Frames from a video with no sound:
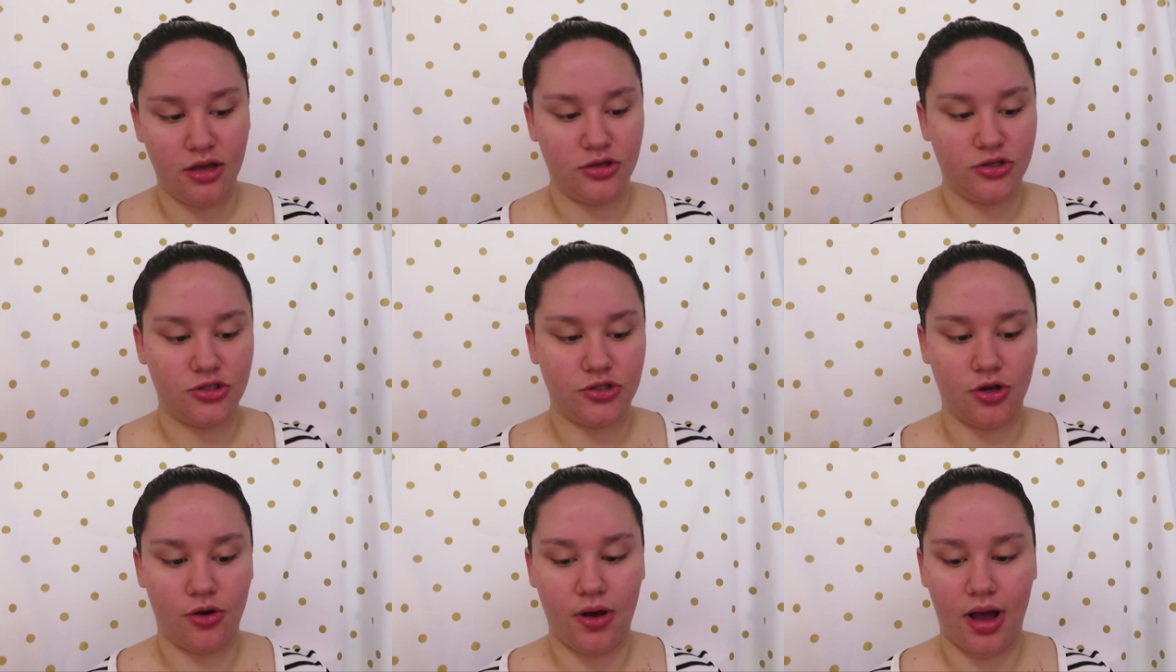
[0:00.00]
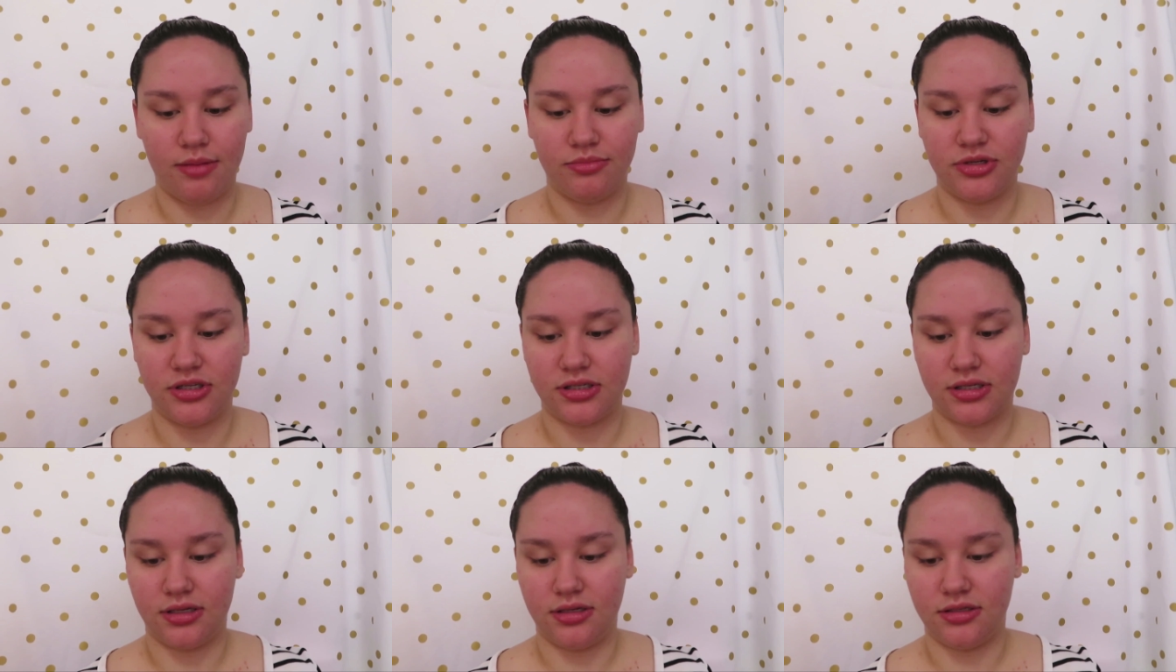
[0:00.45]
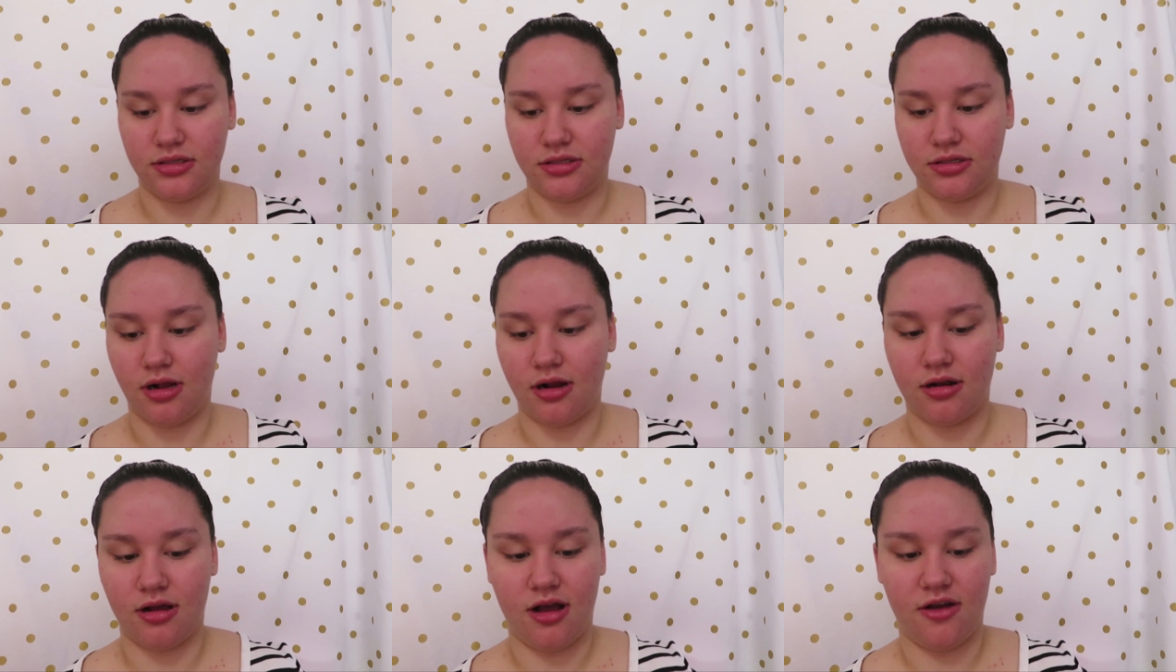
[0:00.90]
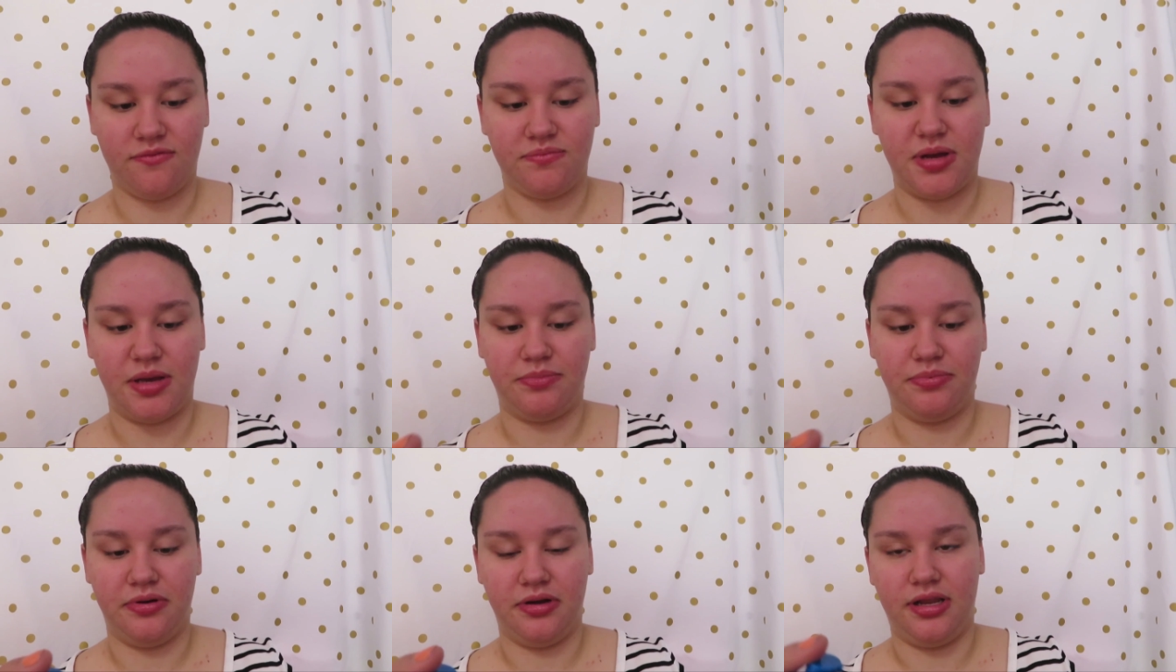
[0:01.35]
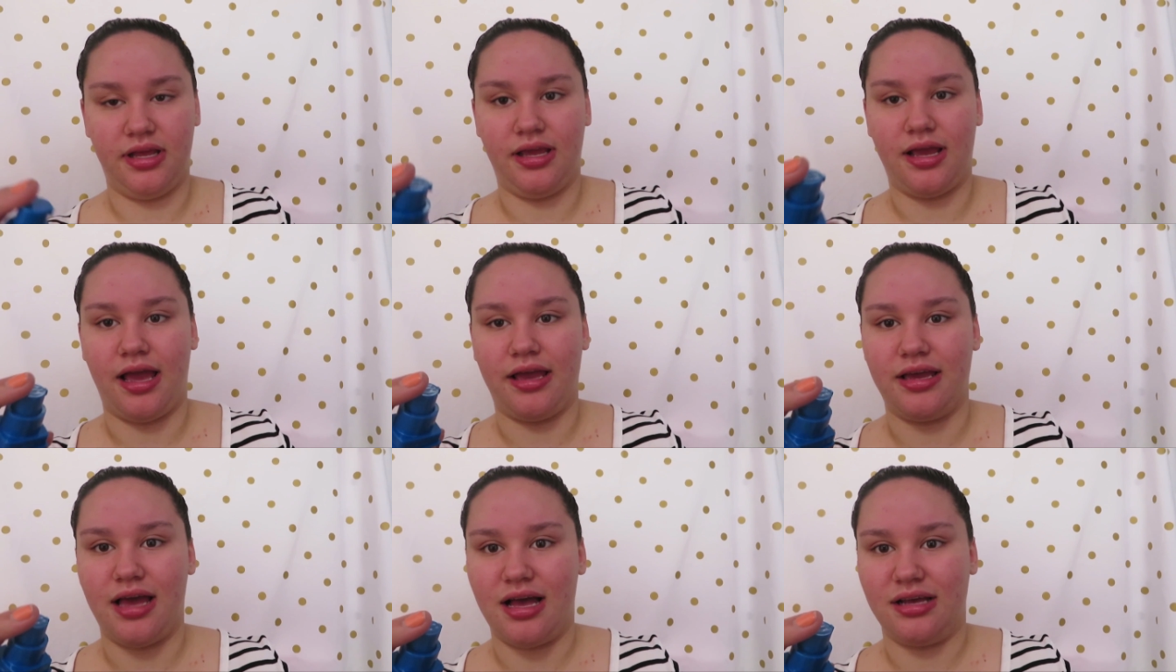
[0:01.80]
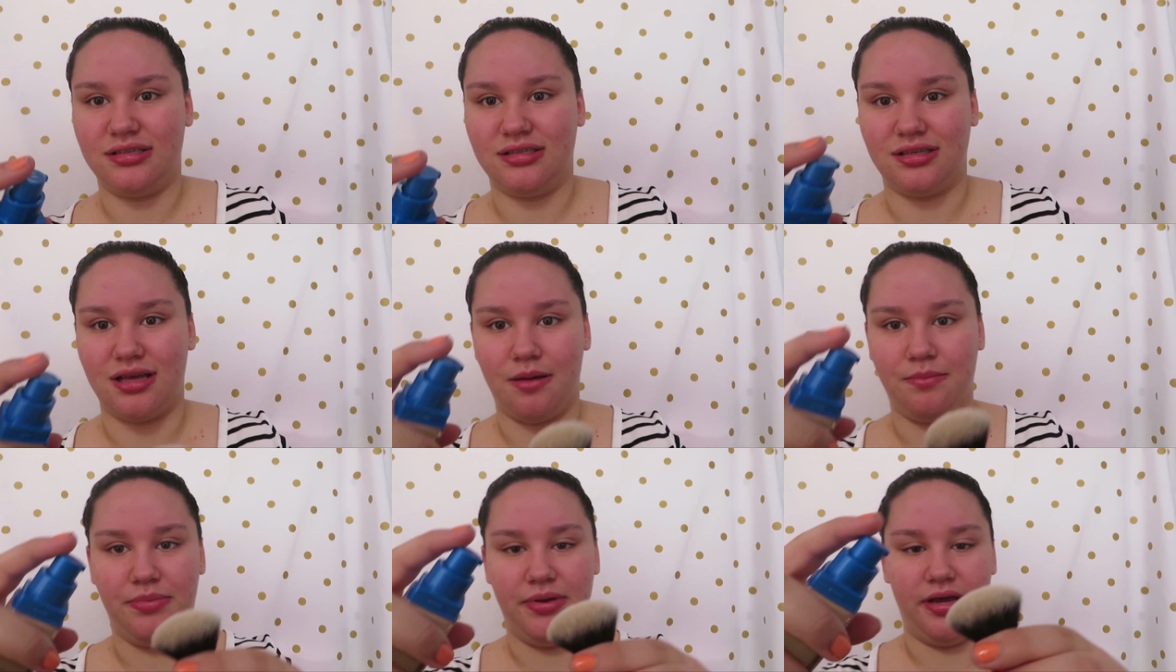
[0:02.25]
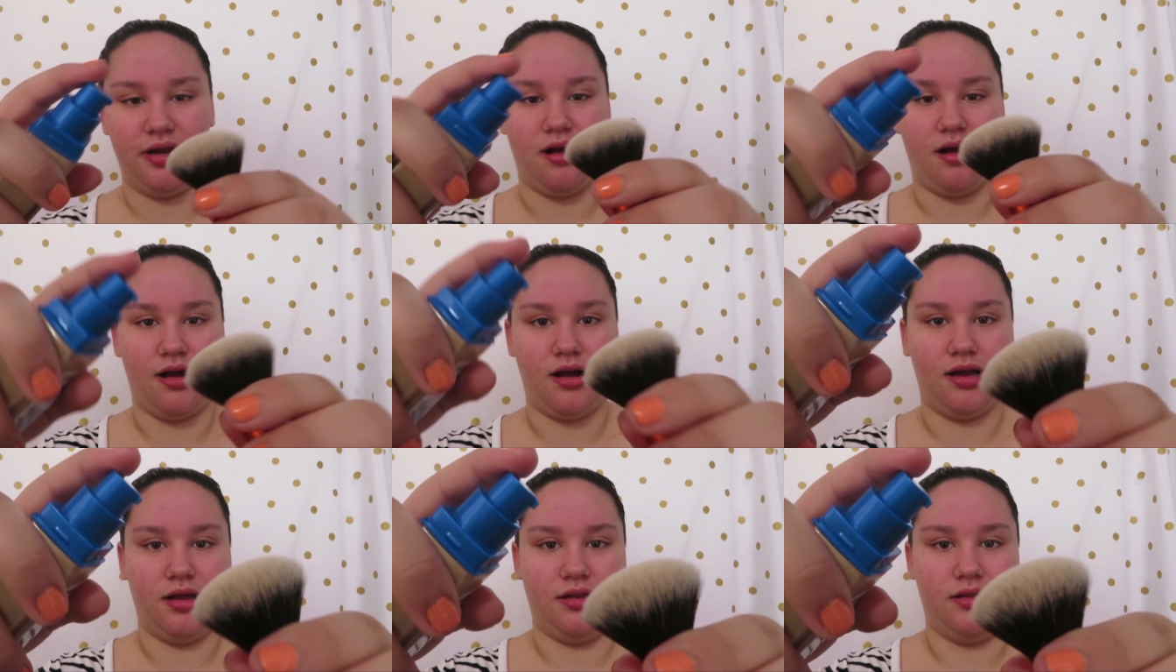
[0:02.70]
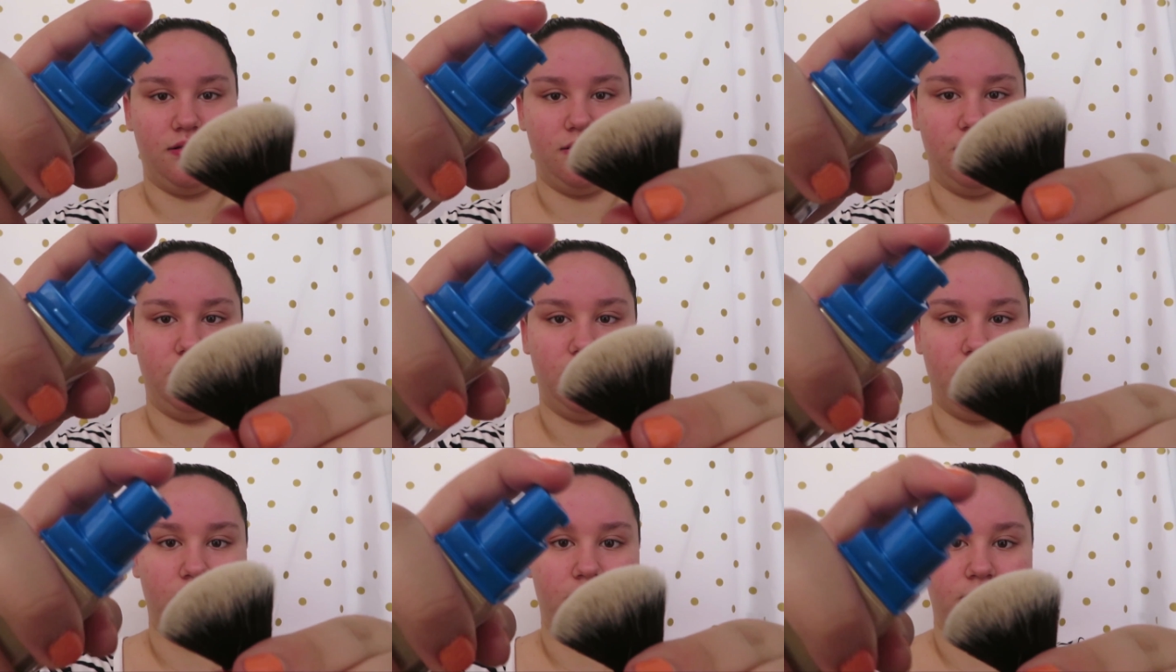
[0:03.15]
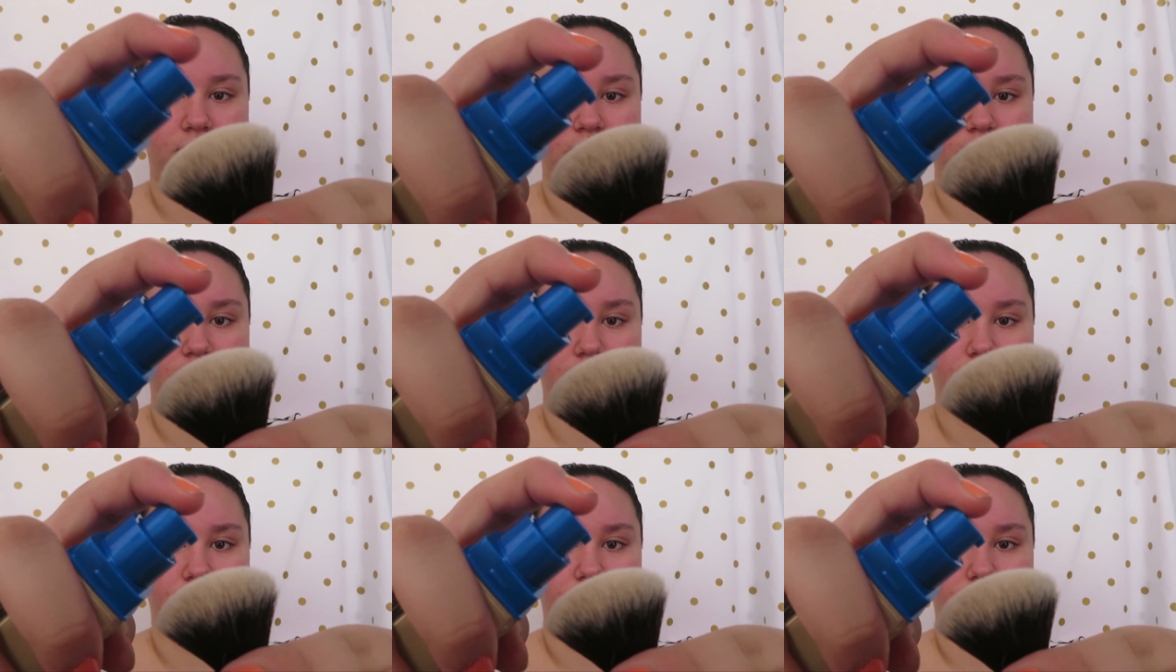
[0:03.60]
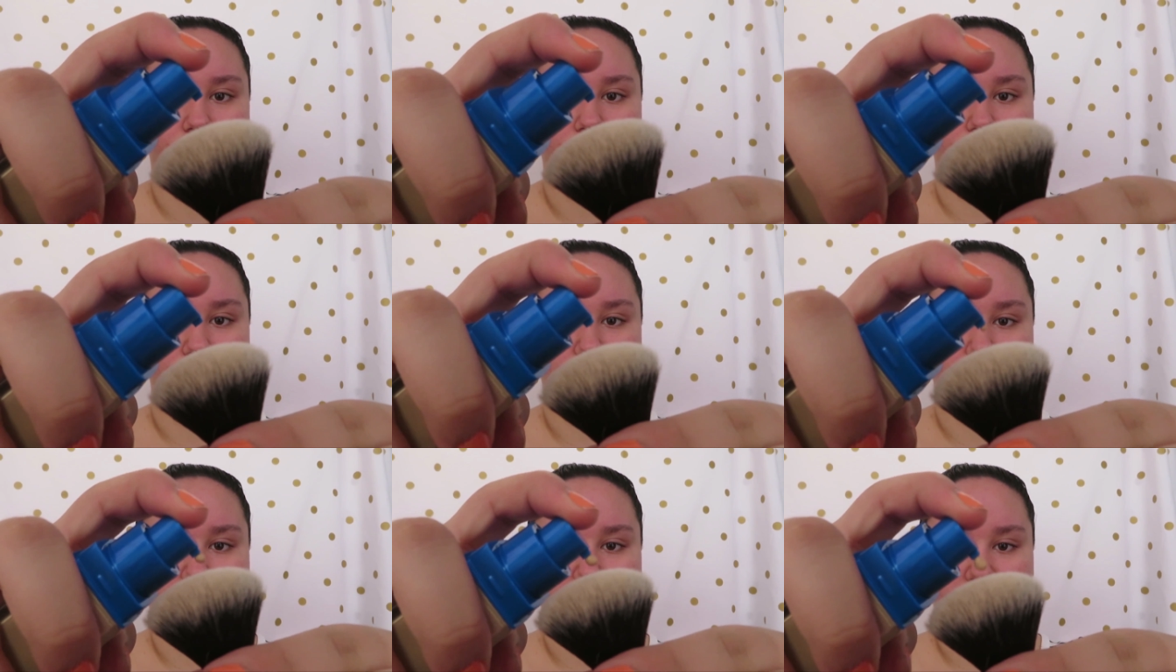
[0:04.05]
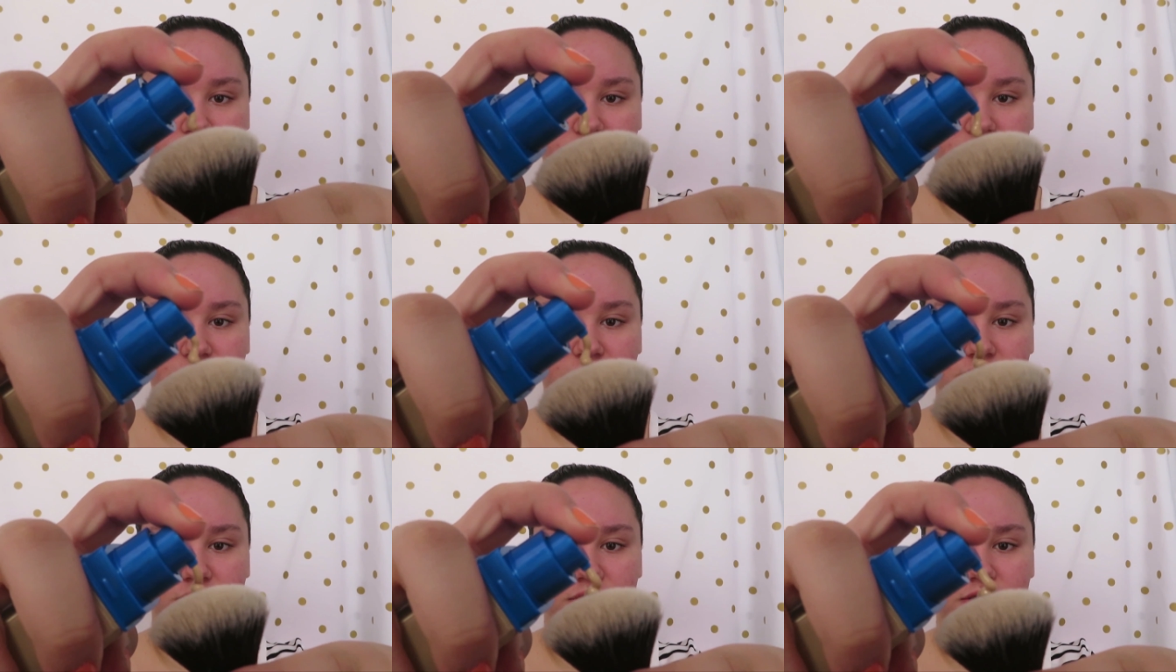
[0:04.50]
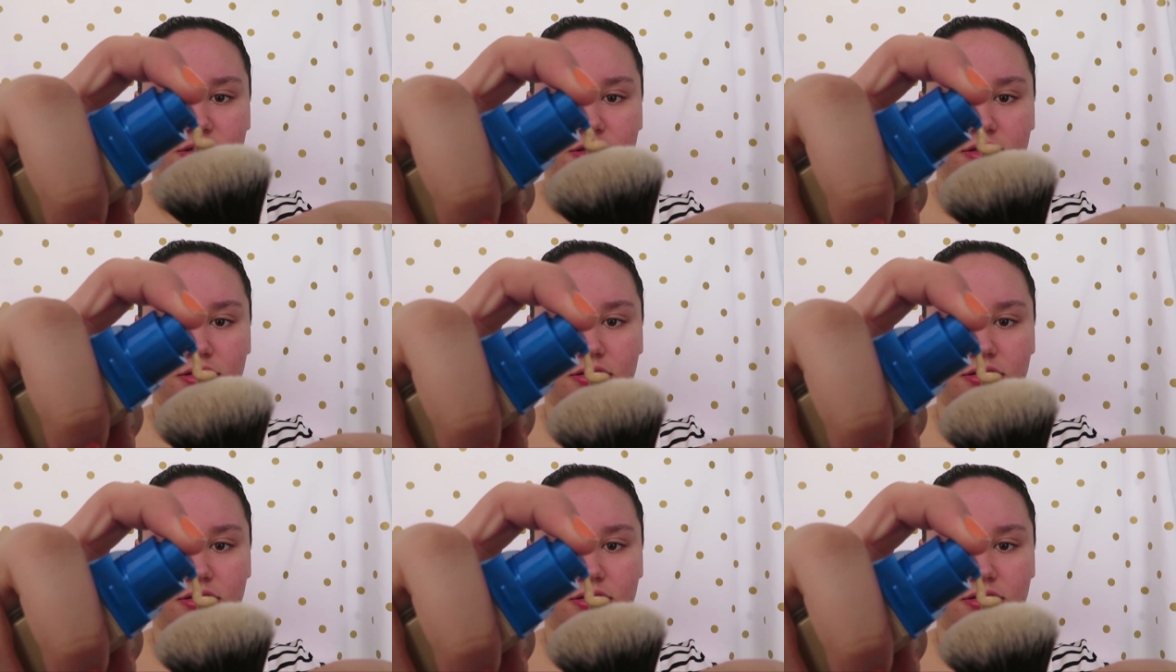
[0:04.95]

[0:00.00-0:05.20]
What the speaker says: So I'm just going to start off by putting, I guess, a bit on the brush.